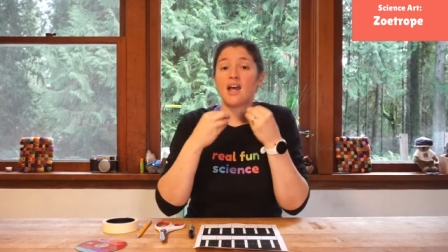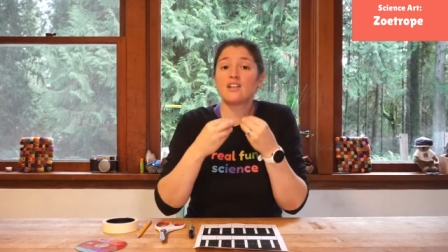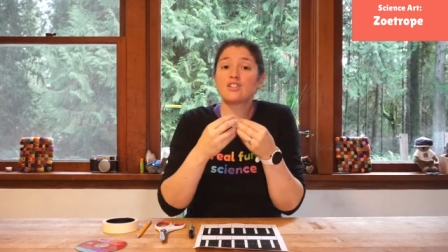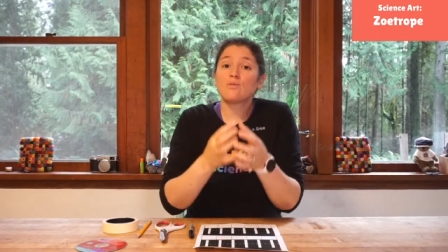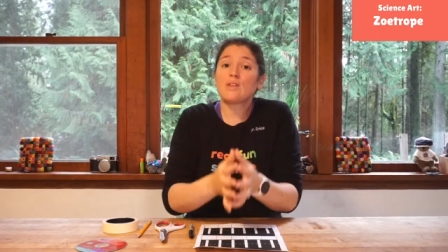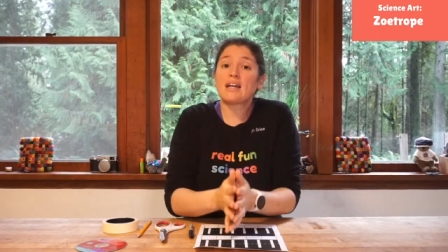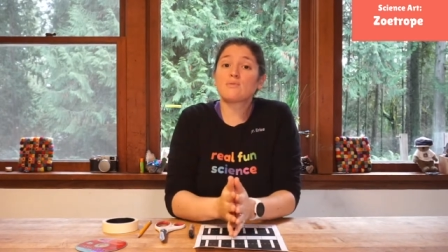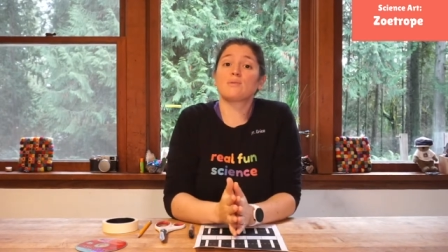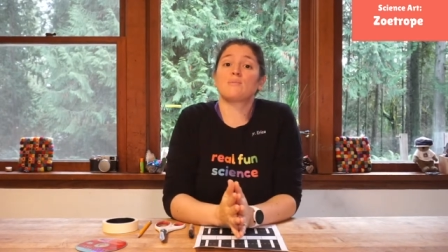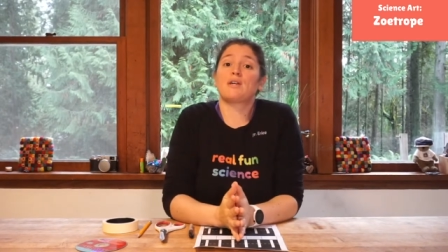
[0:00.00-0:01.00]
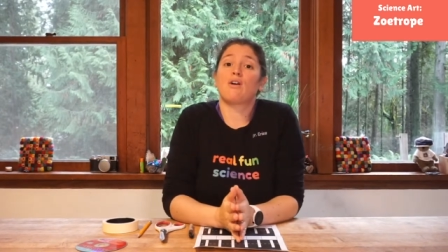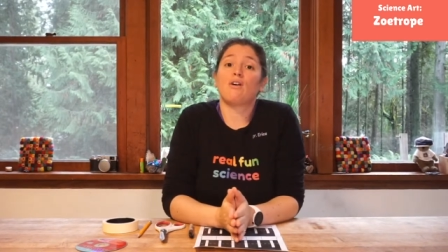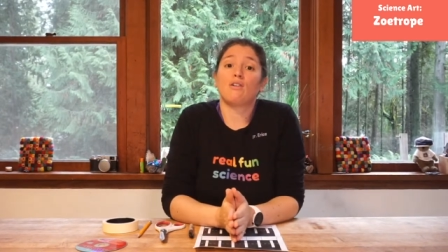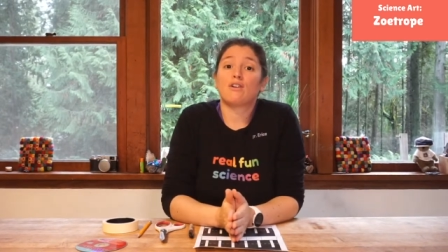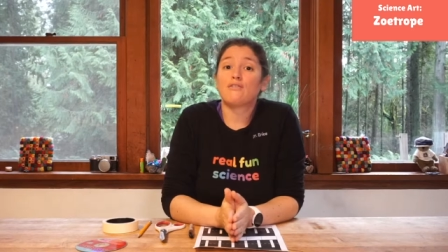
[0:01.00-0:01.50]
And so that's what we
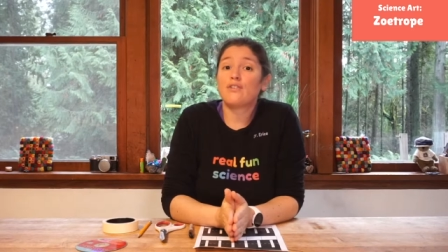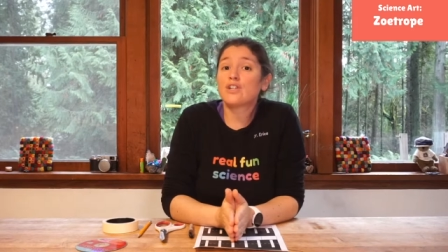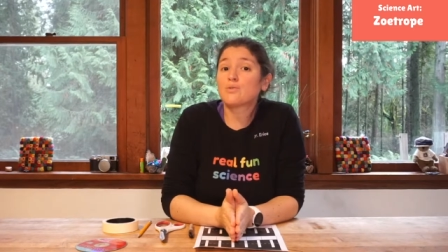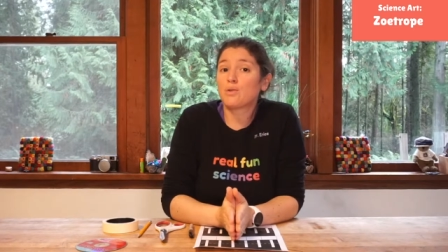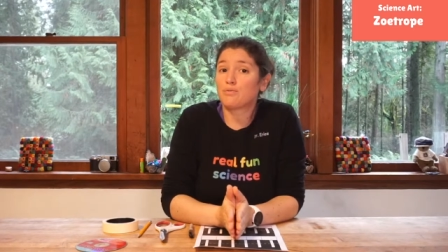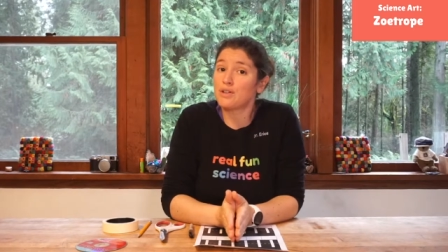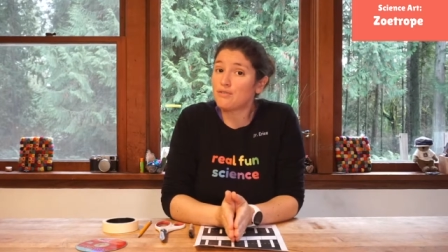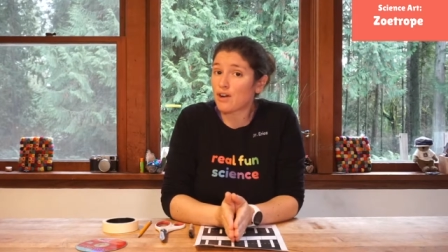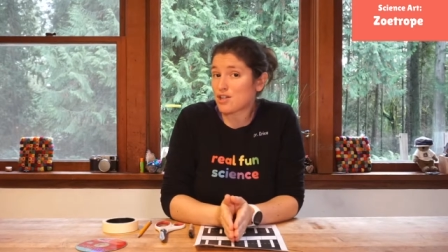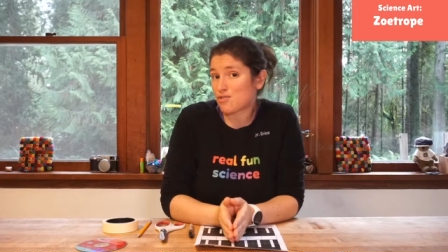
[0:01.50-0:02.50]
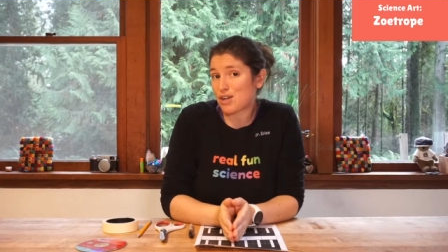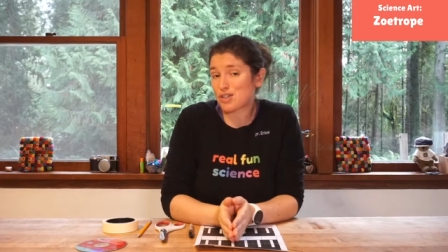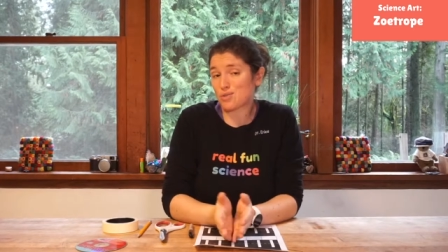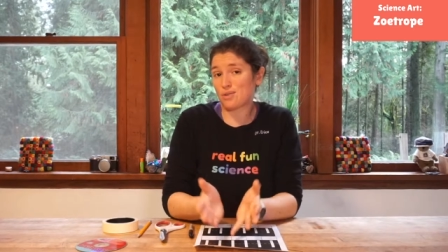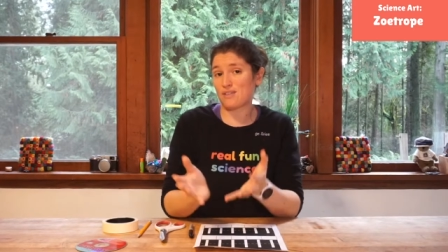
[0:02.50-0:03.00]
call our visual refresh rate. It's
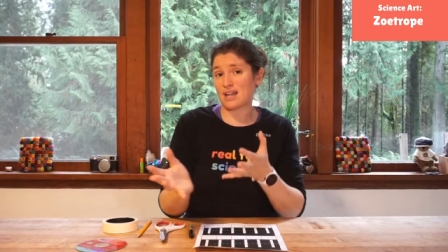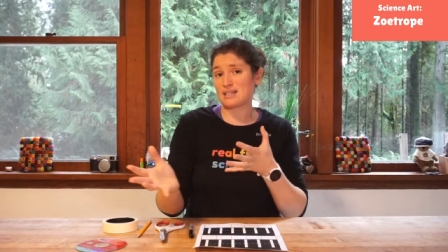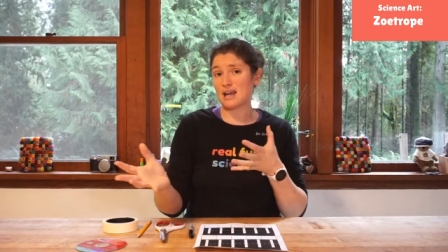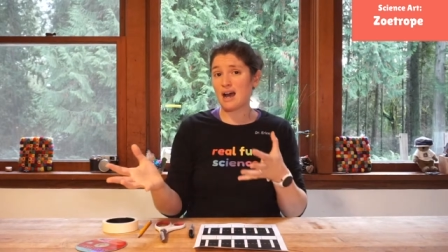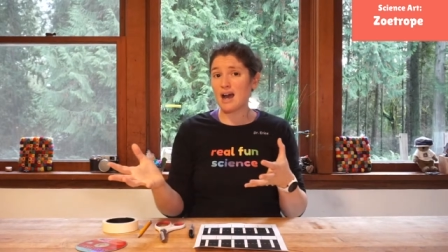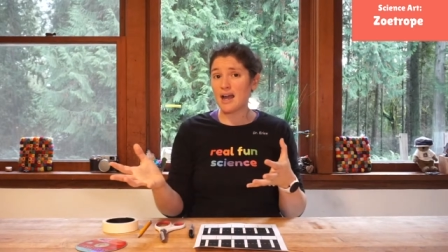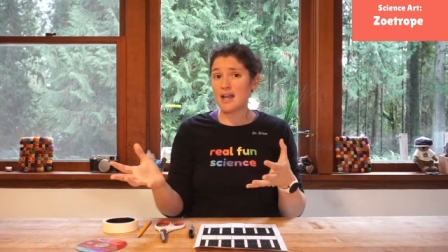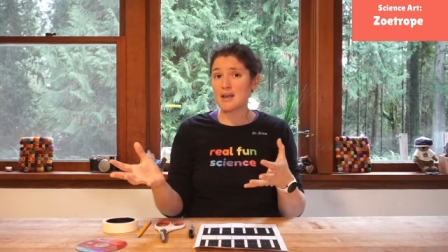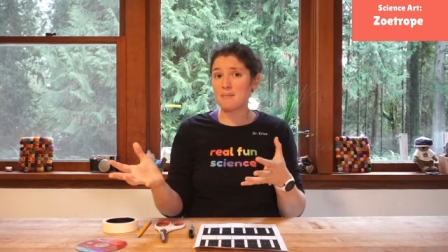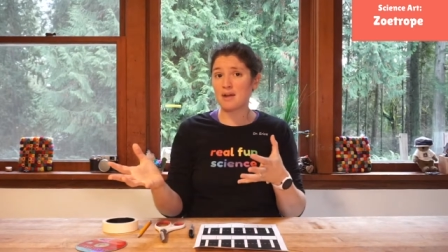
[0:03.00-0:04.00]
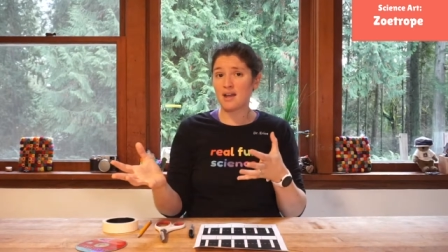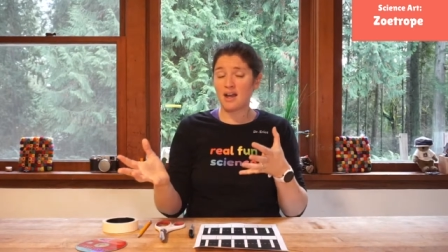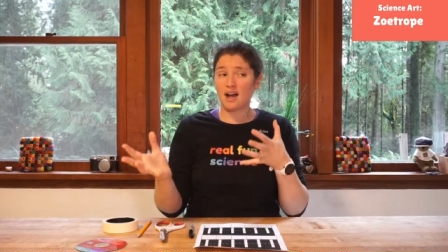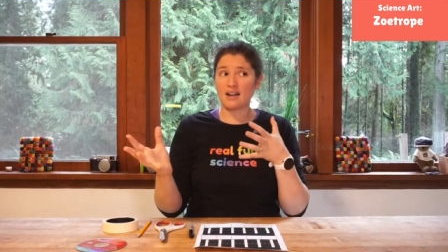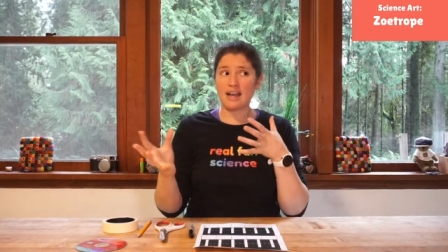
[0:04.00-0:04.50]
sort of that time
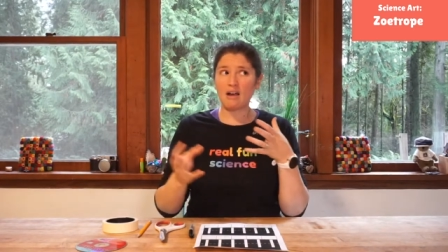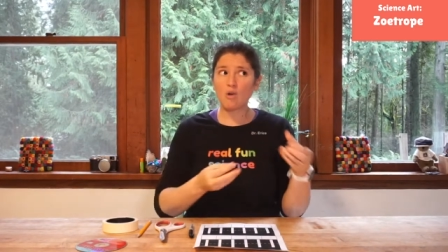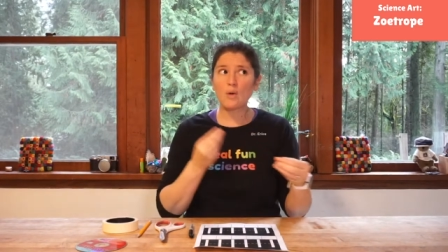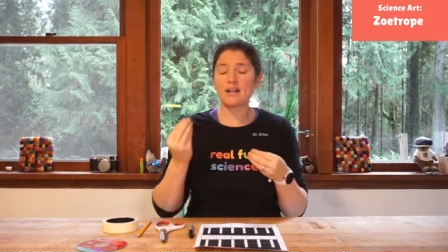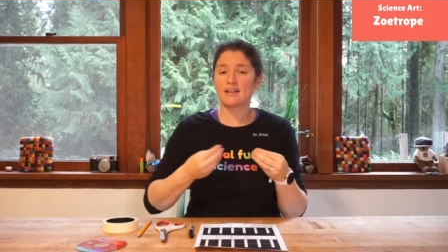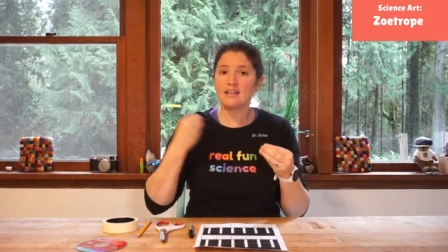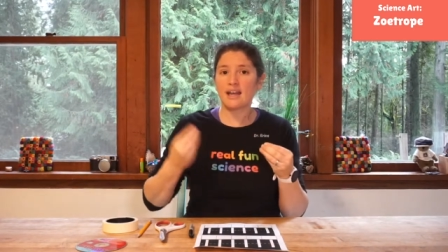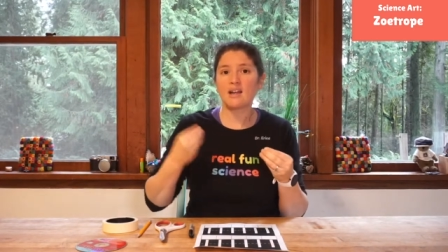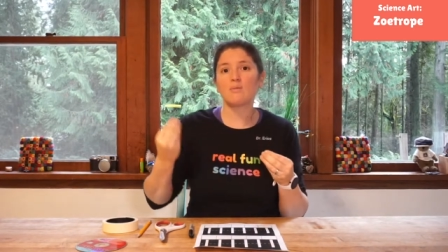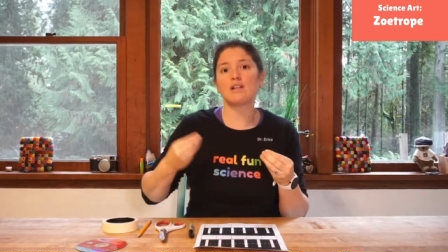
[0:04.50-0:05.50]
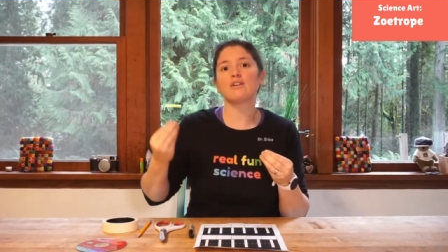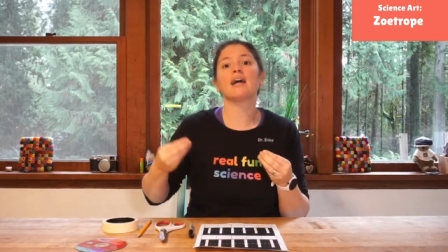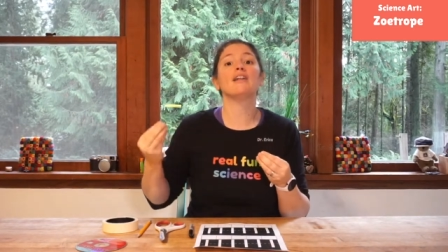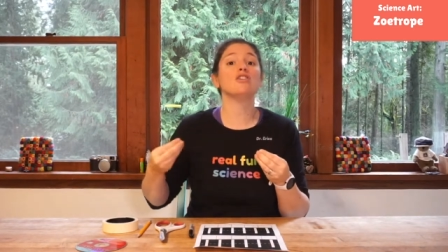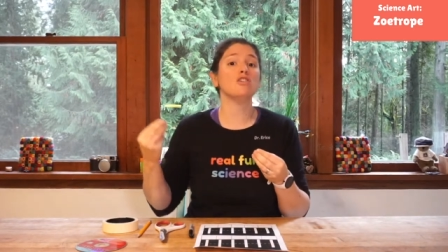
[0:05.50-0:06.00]
on how quickly can we look
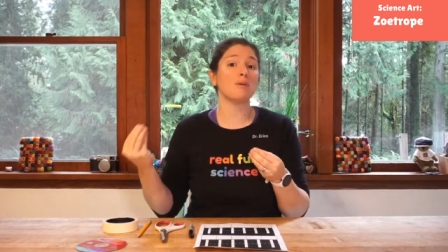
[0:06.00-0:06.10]
at new